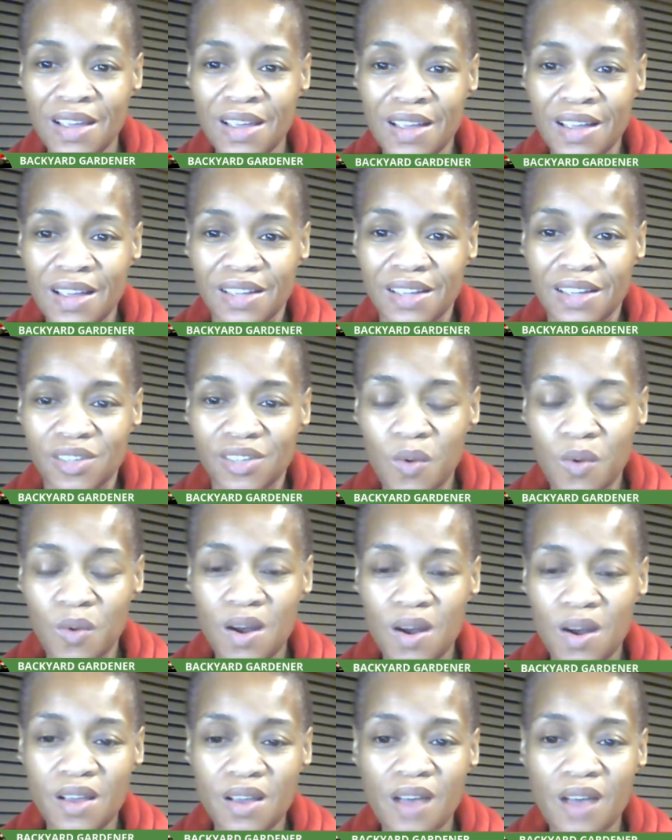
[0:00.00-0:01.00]
So what
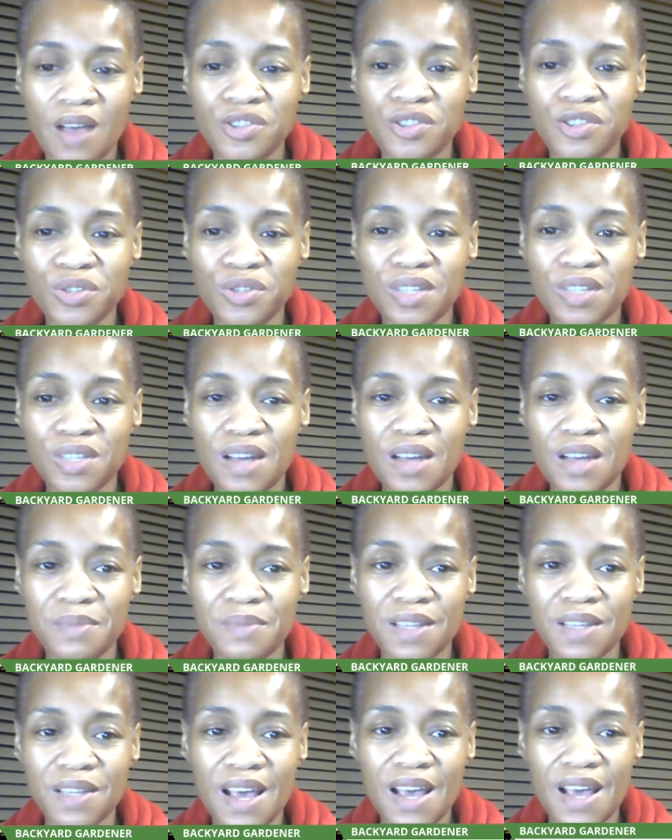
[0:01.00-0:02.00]
are y'all juicing up
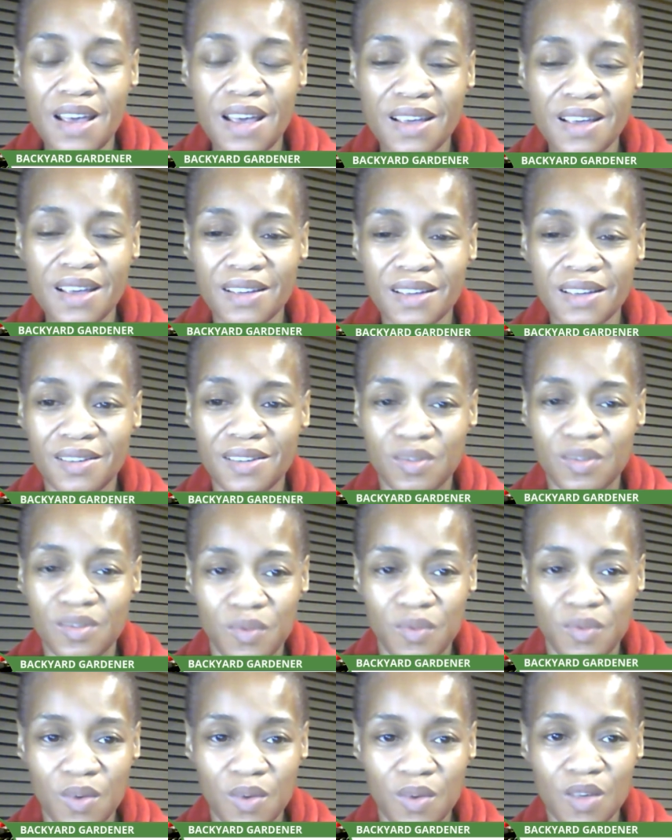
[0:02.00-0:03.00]
today?
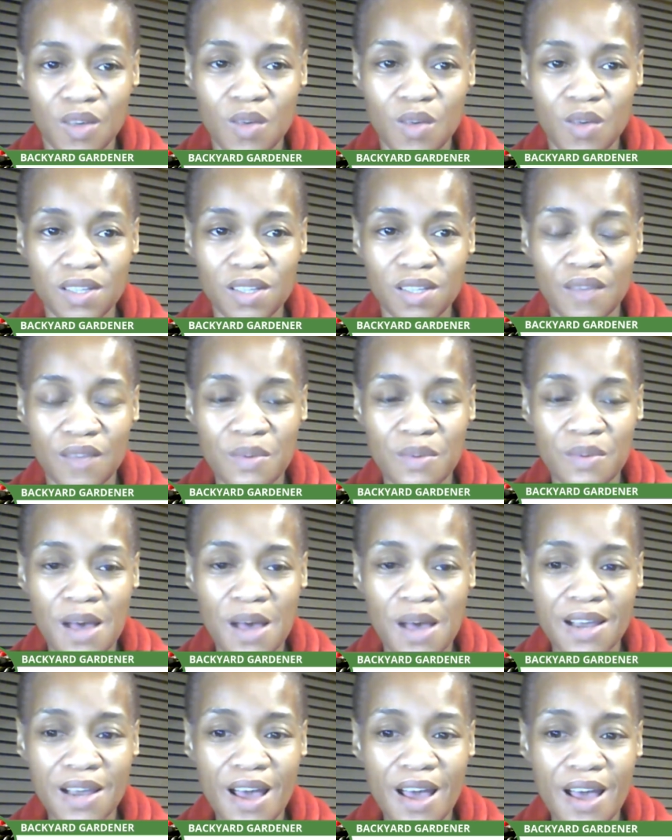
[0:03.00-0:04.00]
What's
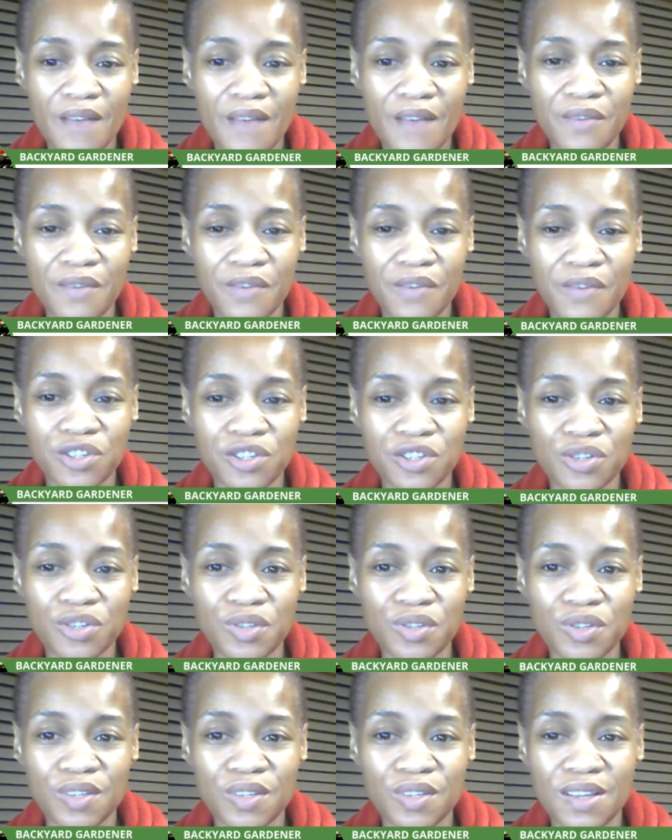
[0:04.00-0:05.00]
everybody having for
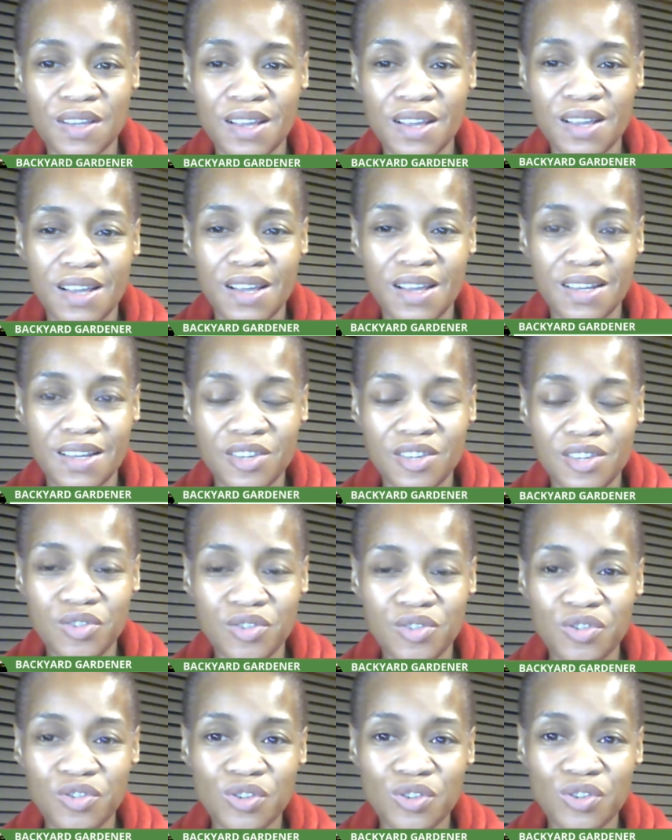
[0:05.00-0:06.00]
juice? Did you
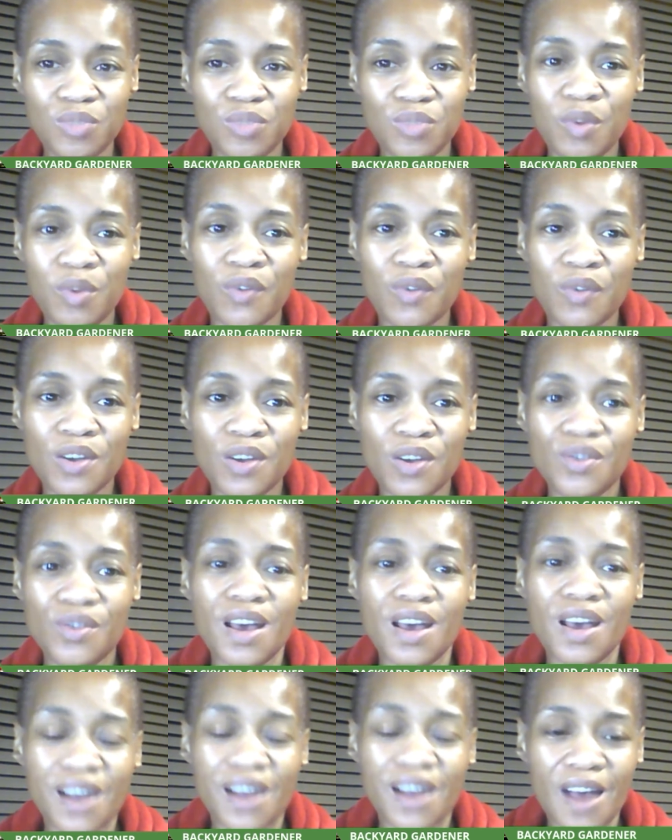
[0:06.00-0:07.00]
juice before you
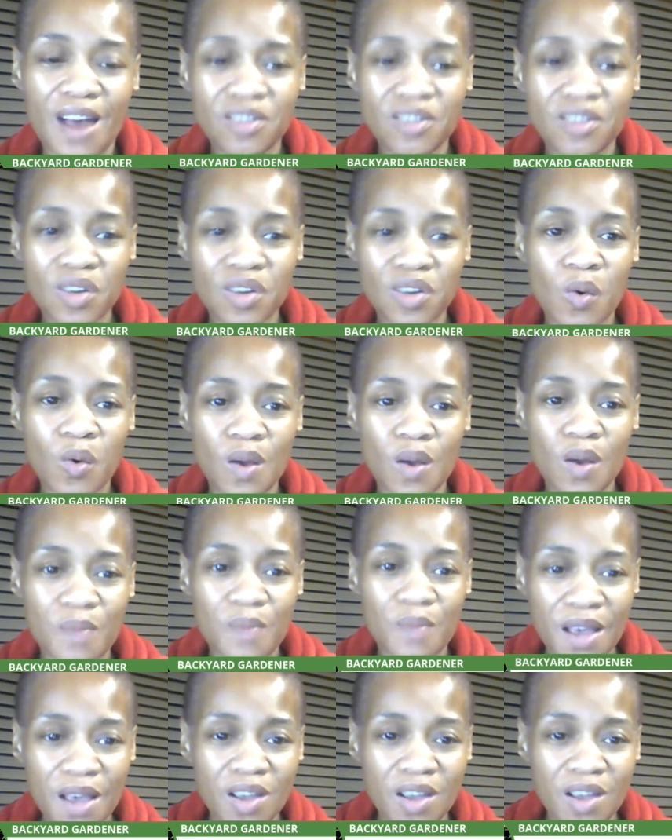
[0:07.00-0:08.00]
headed out to court,
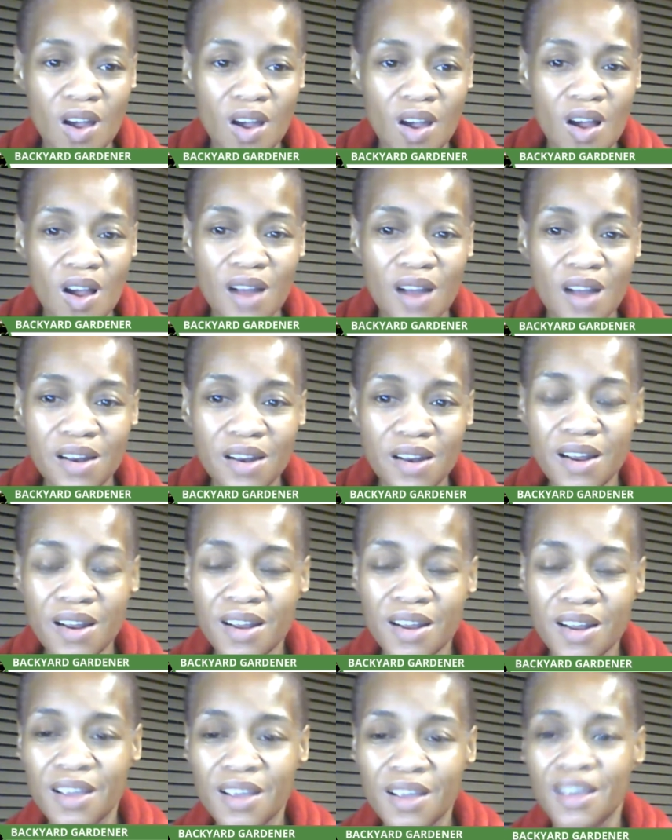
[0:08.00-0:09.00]
backyard gardener?
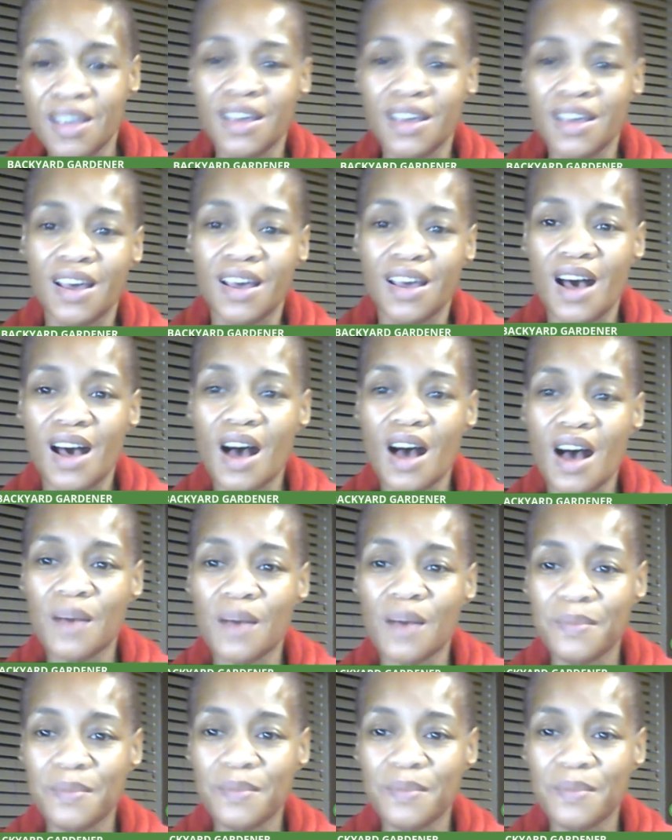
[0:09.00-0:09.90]
Um,